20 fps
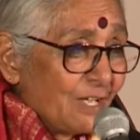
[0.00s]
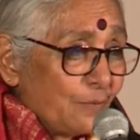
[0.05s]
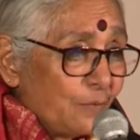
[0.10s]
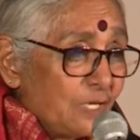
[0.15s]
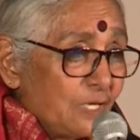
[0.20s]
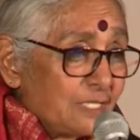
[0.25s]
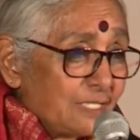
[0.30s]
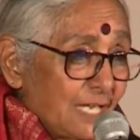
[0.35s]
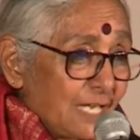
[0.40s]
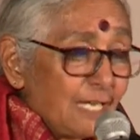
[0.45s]

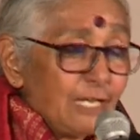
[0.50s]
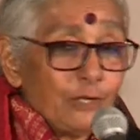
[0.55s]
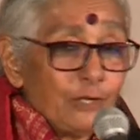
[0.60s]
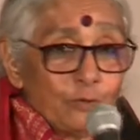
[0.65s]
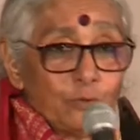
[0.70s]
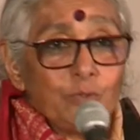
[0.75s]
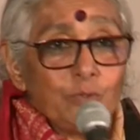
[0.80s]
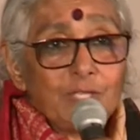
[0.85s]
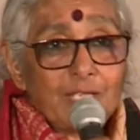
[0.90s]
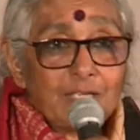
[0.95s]
will tell
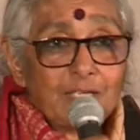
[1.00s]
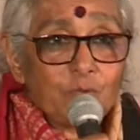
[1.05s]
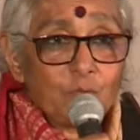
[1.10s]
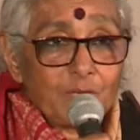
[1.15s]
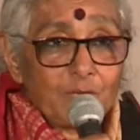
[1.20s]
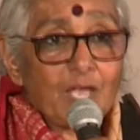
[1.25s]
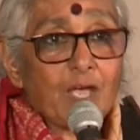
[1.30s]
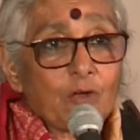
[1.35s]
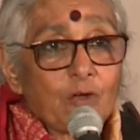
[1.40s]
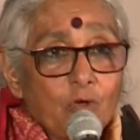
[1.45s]
you that
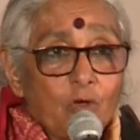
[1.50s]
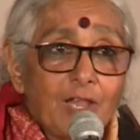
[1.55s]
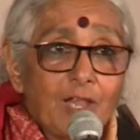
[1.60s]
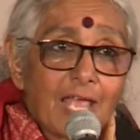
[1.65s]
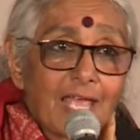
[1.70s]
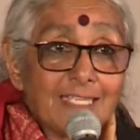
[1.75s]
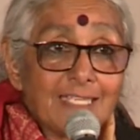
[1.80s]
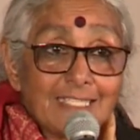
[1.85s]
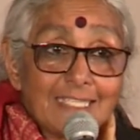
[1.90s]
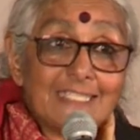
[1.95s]
we are all
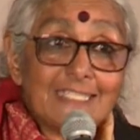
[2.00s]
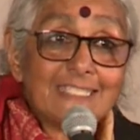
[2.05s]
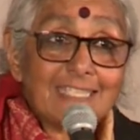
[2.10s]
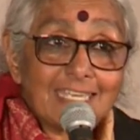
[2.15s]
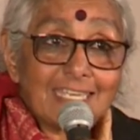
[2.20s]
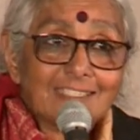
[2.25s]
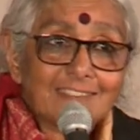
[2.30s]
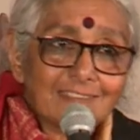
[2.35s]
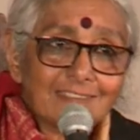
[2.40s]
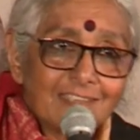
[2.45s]

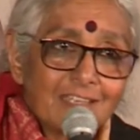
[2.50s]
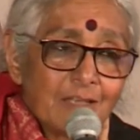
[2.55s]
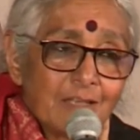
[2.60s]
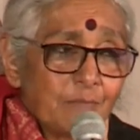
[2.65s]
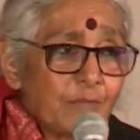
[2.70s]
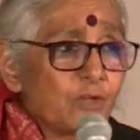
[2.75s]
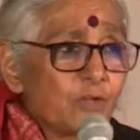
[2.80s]
anti-state,